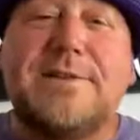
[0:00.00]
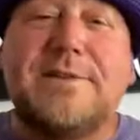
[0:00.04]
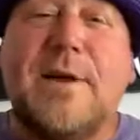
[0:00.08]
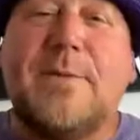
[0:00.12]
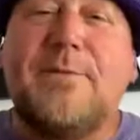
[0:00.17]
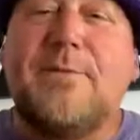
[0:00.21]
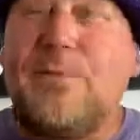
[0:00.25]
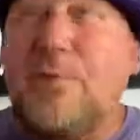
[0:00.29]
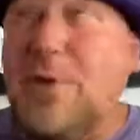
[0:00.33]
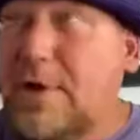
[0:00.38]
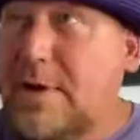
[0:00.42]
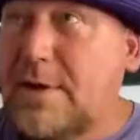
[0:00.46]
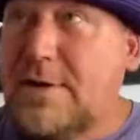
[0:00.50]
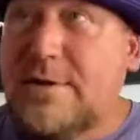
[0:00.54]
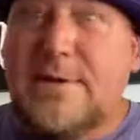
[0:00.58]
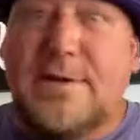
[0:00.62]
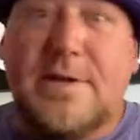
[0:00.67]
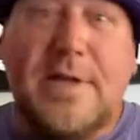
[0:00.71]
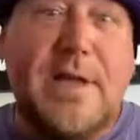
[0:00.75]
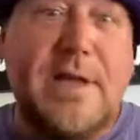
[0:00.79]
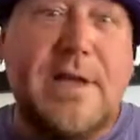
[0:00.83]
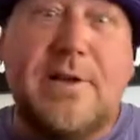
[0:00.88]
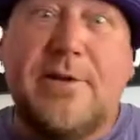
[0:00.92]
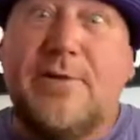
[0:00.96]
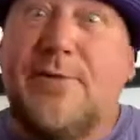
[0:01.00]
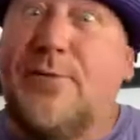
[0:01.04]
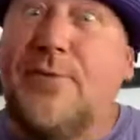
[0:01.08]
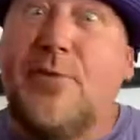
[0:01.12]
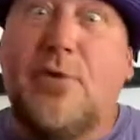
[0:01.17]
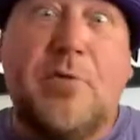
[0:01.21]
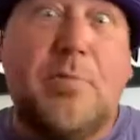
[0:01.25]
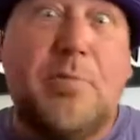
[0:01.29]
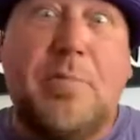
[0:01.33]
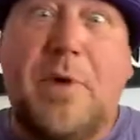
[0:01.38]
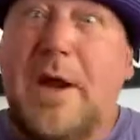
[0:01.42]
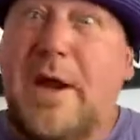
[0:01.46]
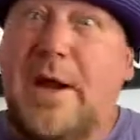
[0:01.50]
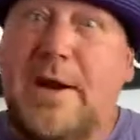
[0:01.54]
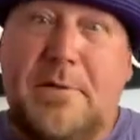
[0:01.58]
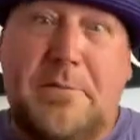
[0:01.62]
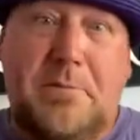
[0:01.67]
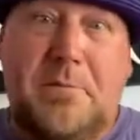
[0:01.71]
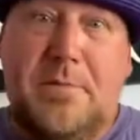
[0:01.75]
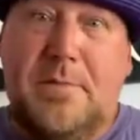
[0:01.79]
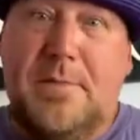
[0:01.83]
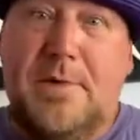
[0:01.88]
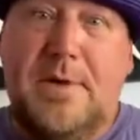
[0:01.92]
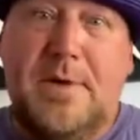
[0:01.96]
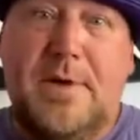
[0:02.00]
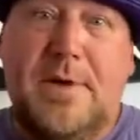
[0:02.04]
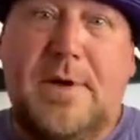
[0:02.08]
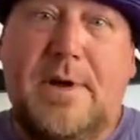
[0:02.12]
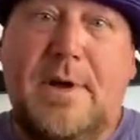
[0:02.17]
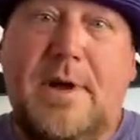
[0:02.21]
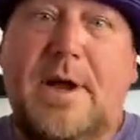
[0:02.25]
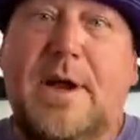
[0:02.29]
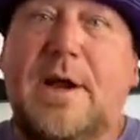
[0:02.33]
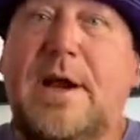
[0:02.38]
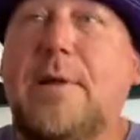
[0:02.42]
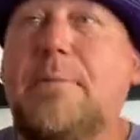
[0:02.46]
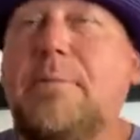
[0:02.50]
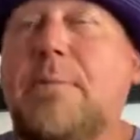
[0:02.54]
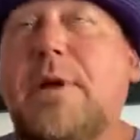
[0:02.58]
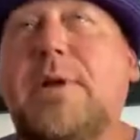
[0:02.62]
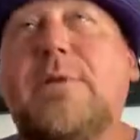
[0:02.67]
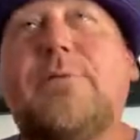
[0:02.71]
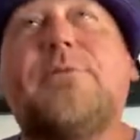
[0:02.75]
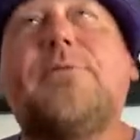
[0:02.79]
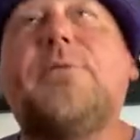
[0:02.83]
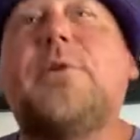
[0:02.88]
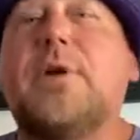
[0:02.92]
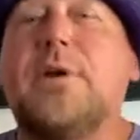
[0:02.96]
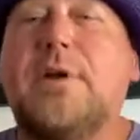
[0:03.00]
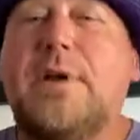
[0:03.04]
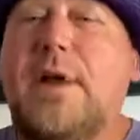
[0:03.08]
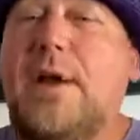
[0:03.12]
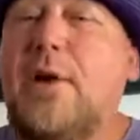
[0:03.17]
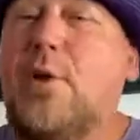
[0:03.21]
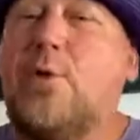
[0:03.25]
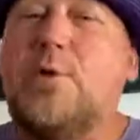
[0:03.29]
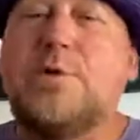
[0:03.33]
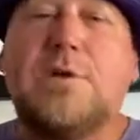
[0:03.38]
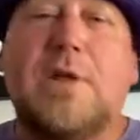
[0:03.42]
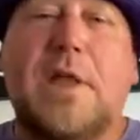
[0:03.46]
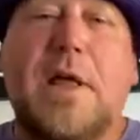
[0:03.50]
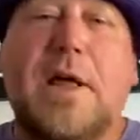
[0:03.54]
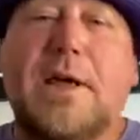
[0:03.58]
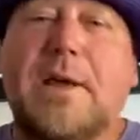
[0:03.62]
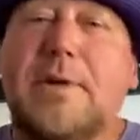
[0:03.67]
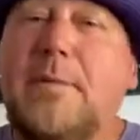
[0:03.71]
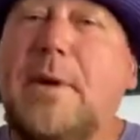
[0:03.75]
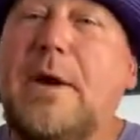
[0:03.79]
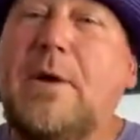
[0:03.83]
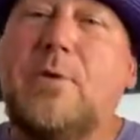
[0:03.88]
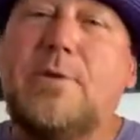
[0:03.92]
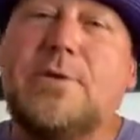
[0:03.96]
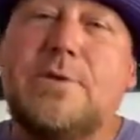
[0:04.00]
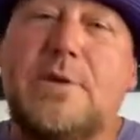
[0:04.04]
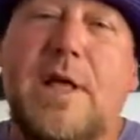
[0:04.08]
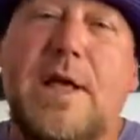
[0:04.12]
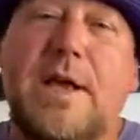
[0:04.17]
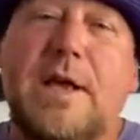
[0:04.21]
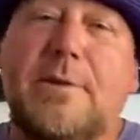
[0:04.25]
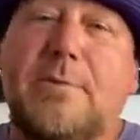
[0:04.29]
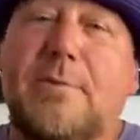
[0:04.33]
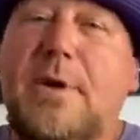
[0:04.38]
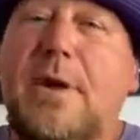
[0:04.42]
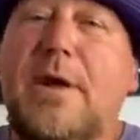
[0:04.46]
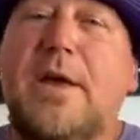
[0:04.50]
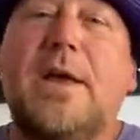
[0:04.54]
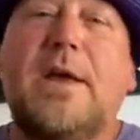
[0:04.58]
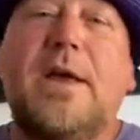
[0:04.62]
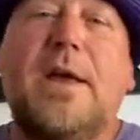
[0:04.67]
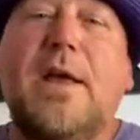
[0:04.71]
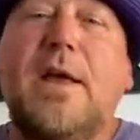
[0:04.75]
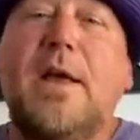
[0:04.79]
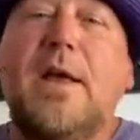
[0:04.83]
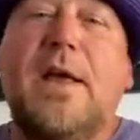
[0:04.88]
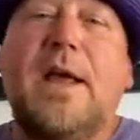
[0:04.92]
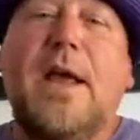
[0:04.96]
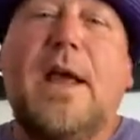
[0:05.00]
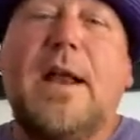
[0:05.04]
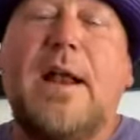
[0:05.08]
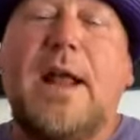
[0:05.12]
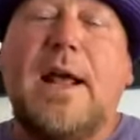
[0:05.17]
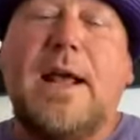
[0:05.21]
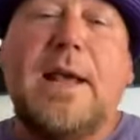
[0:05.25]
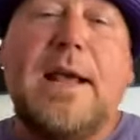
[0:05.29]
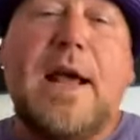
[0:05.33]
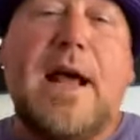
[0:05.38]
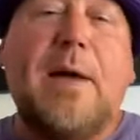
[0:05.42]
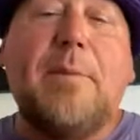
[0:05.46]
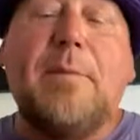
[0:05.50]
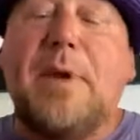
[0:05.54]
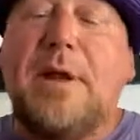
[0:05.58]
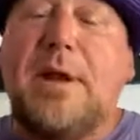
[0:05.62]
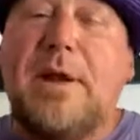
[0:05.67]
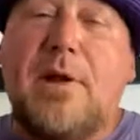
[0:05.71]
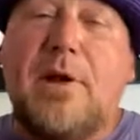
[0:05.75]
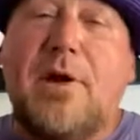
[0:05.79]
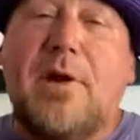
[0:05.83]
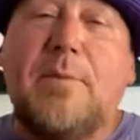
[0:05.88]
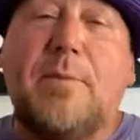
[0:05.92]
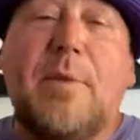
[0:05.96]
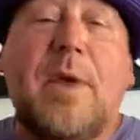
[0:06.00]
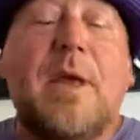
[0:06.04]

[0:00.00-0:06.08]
I'm fucking thinking verbatim, and I'm like, fuck, I always like him. I always like him, and I commented on him.